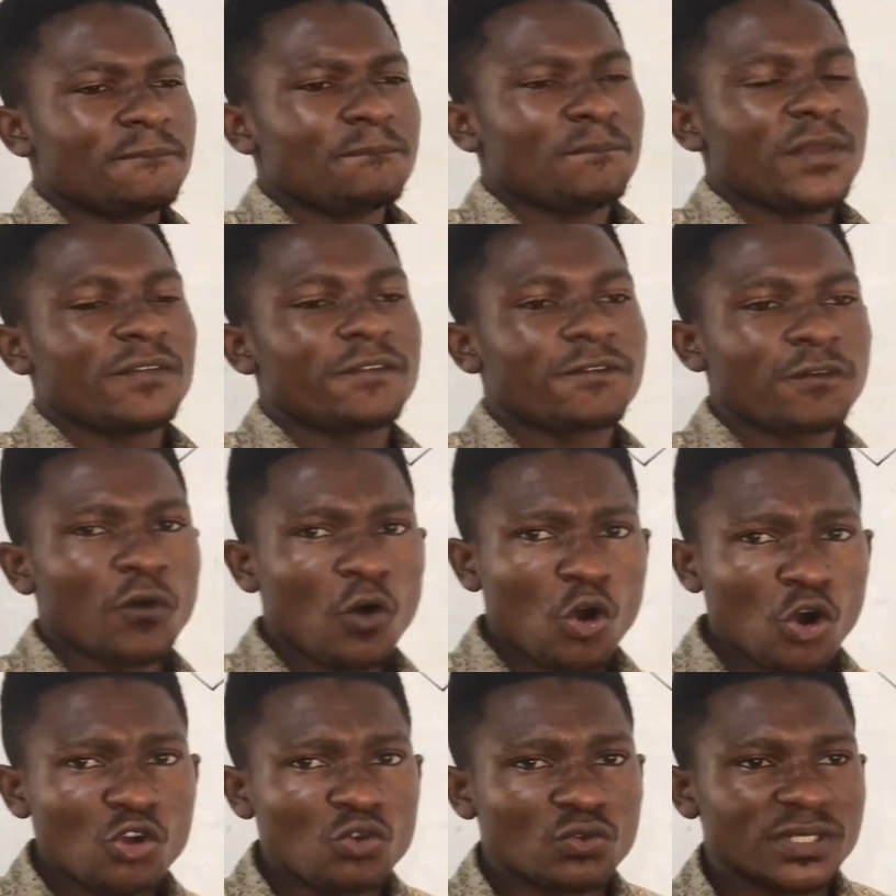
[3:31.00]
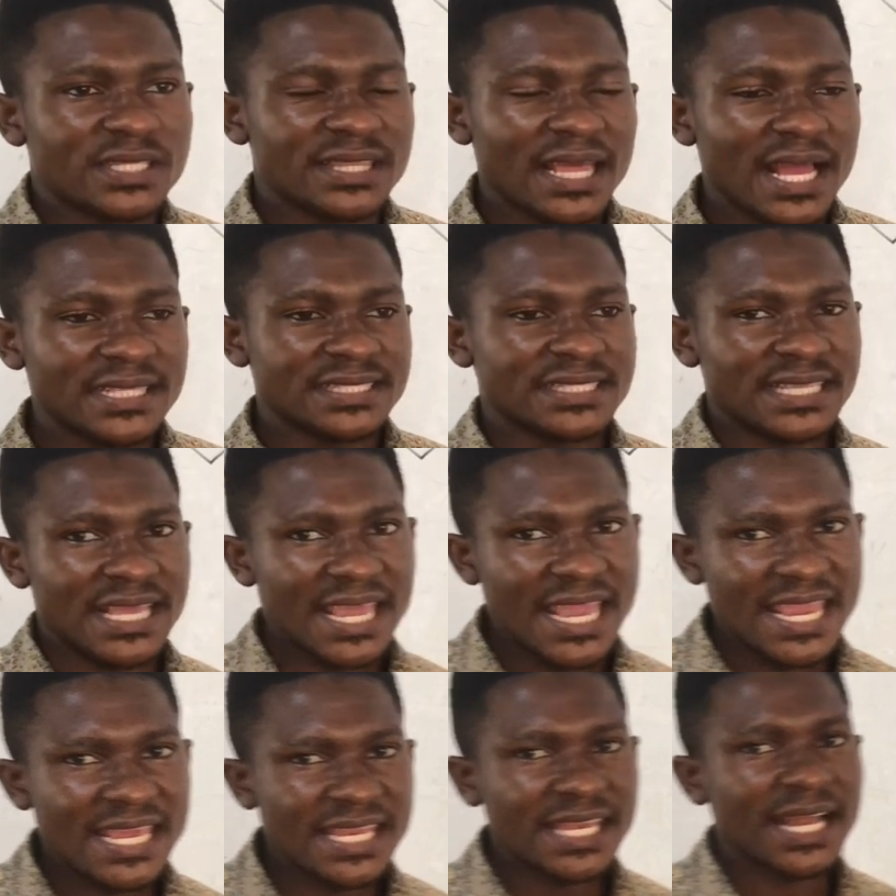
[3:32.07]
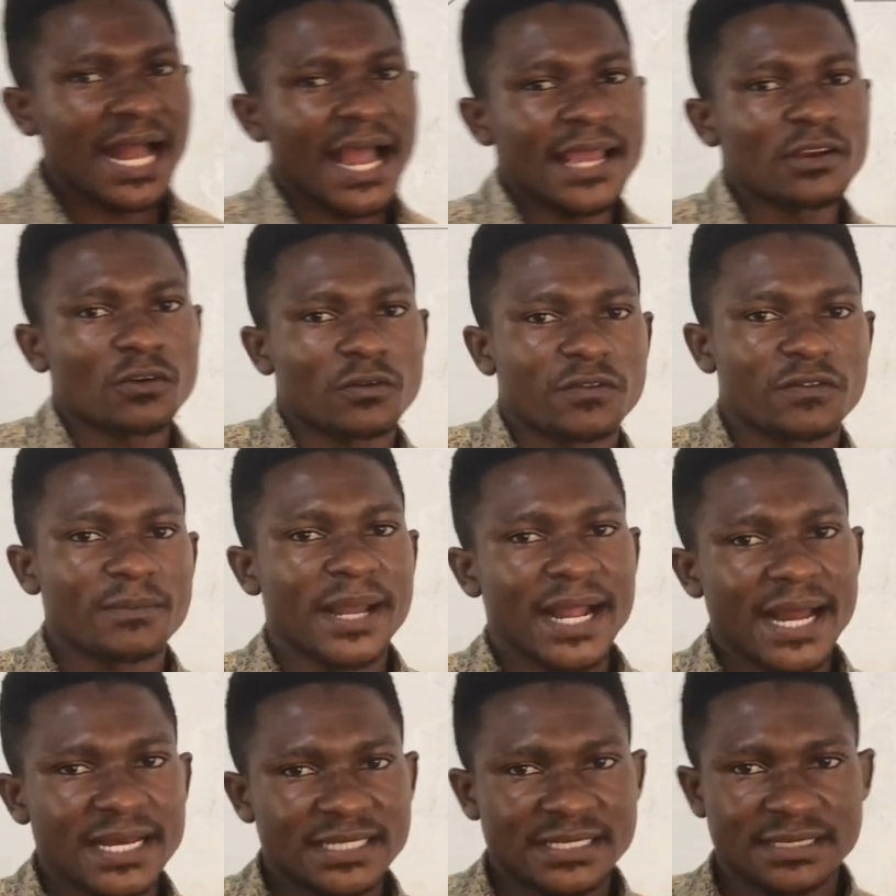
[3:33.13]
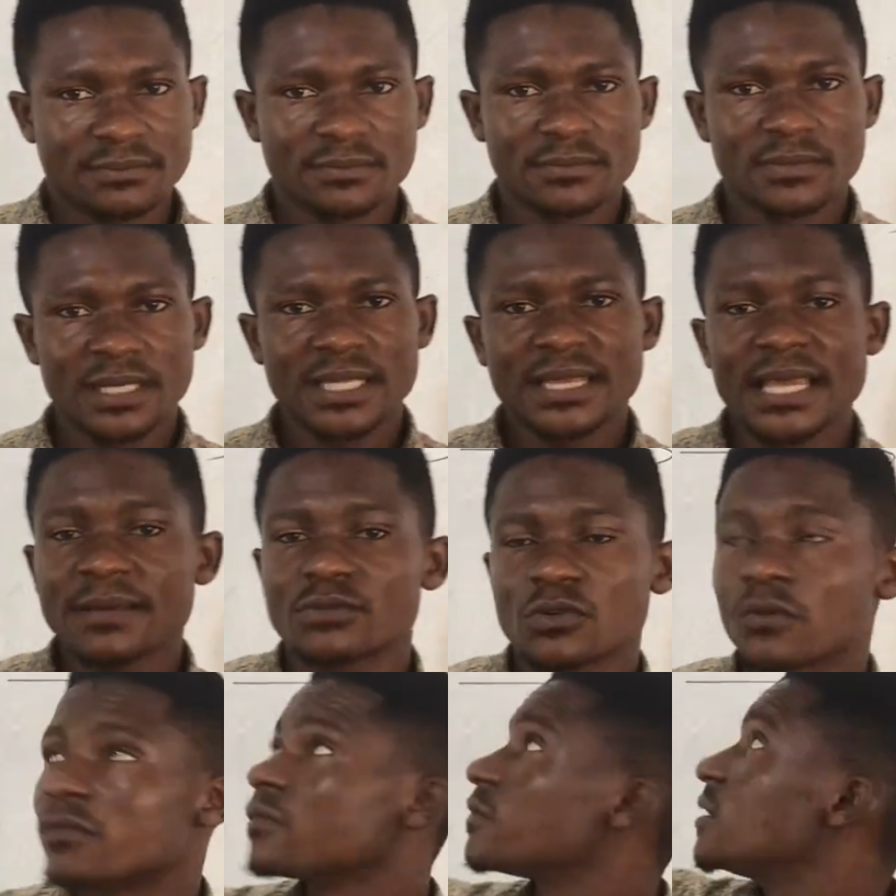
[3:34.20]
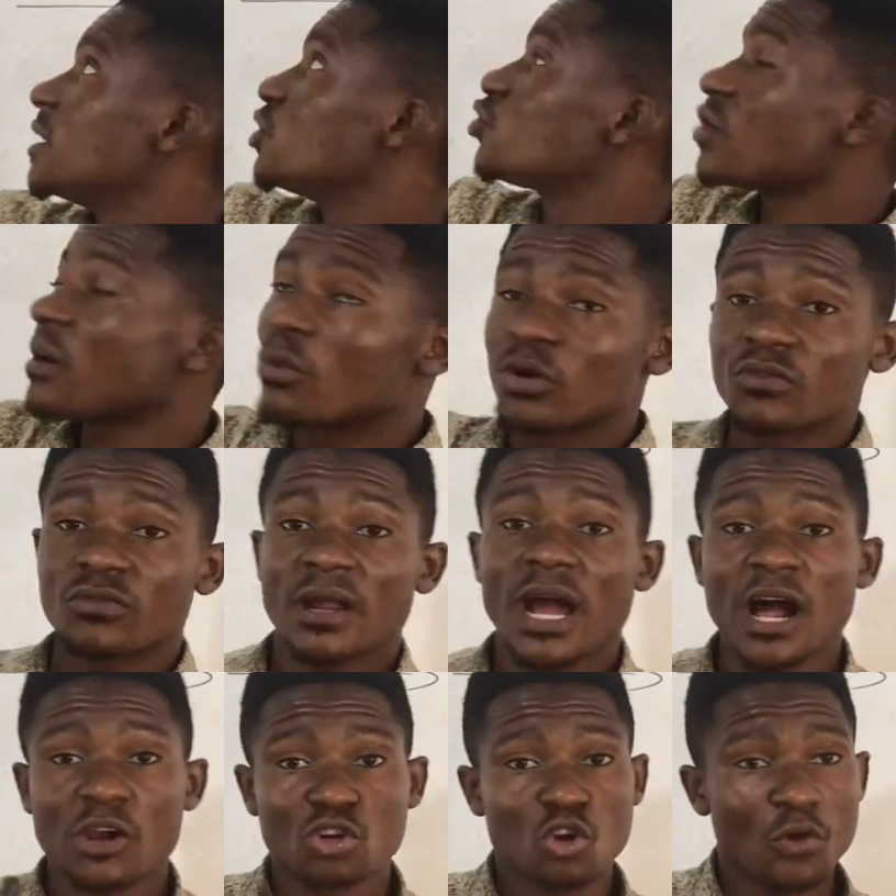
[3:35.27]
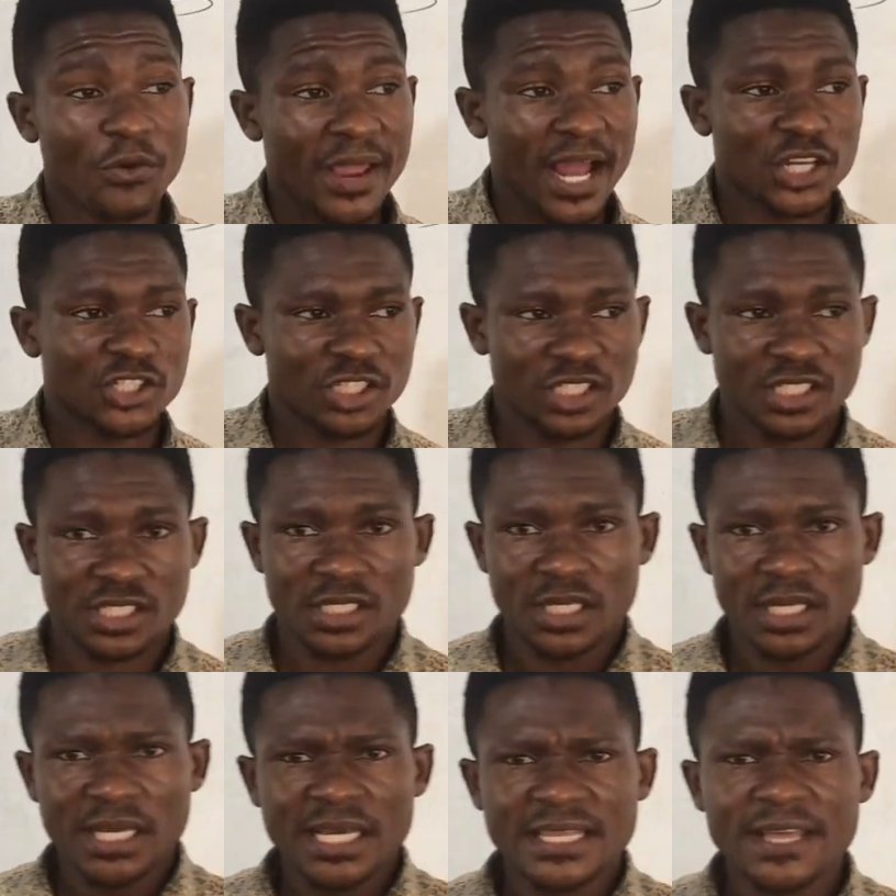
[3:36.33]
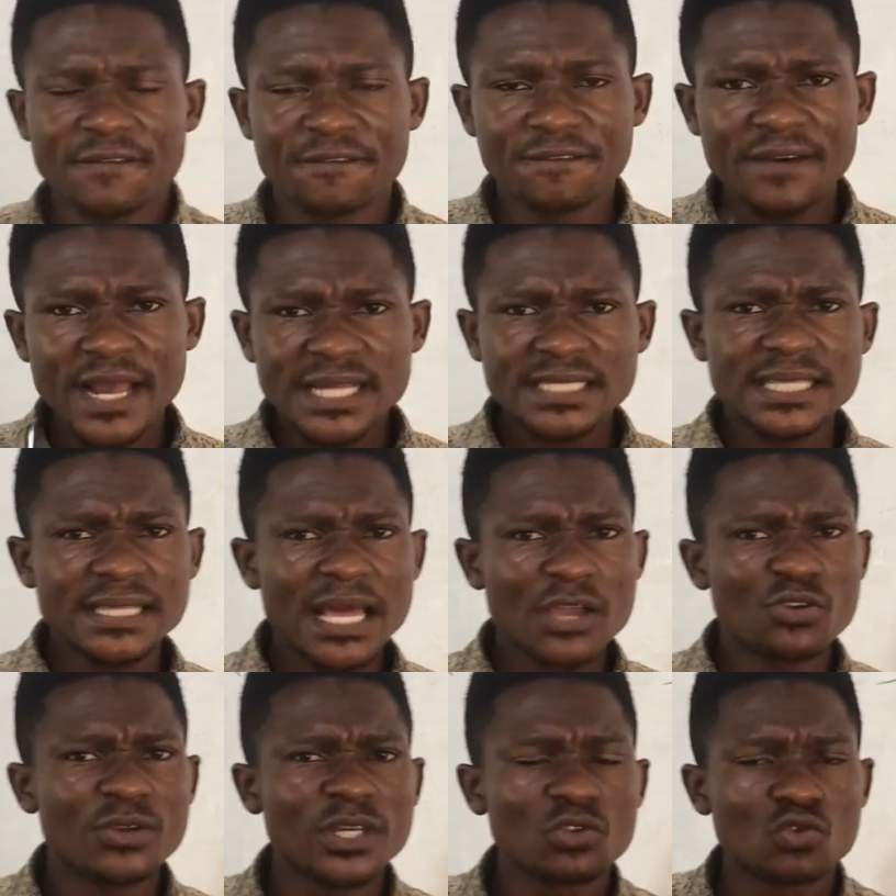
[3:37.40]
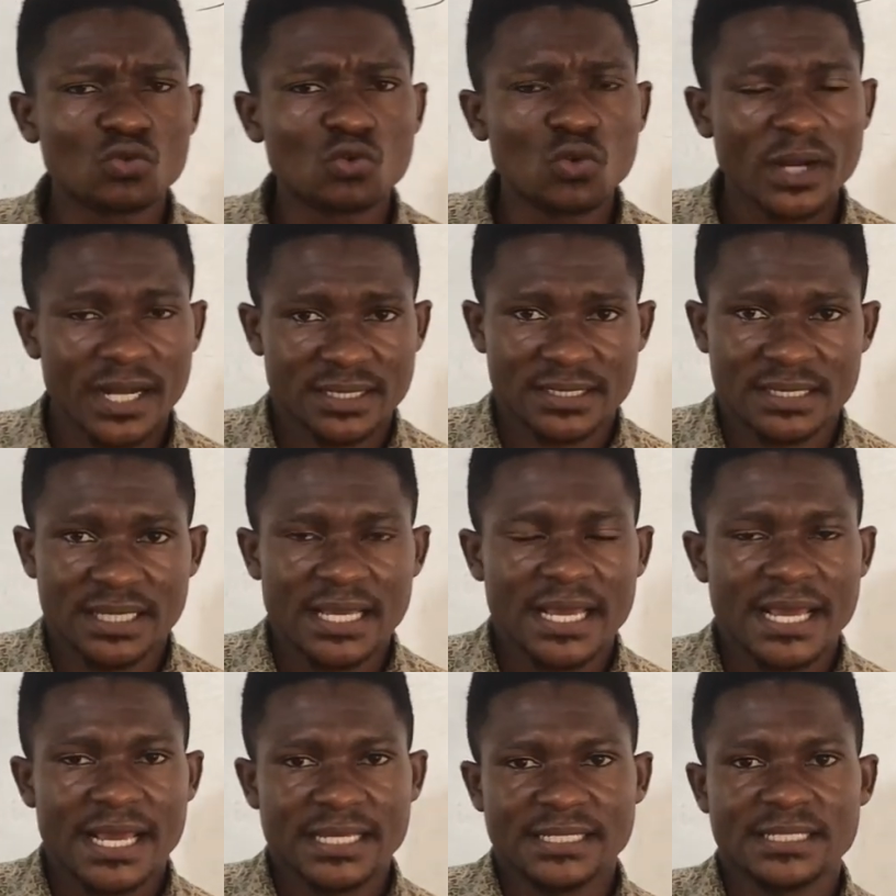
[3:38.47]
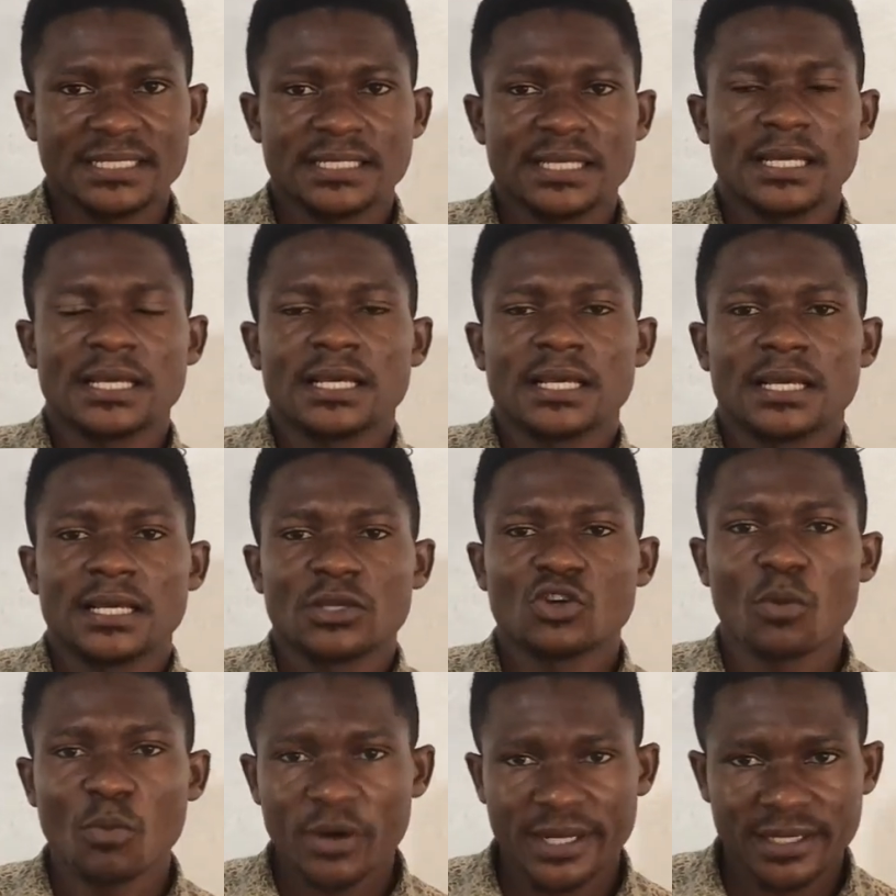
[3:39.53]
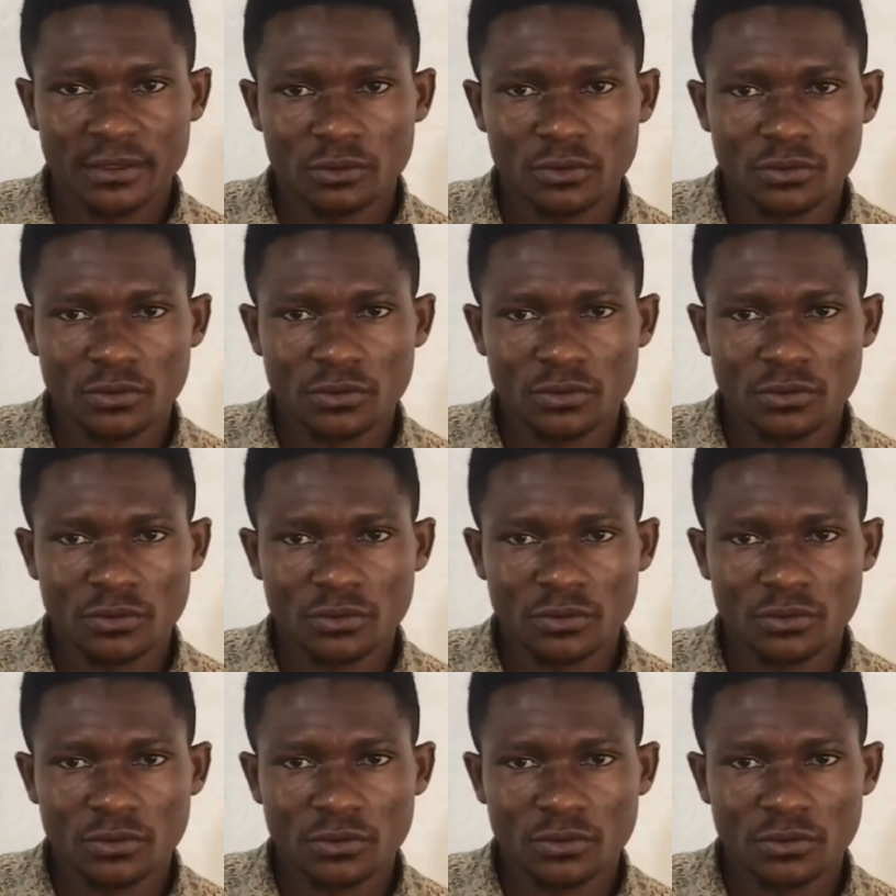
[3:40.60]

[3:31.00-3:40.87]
before you start any kind of mechanism in terms of intramolecular aldol reactions, the first thing that you need to look at is your molecule.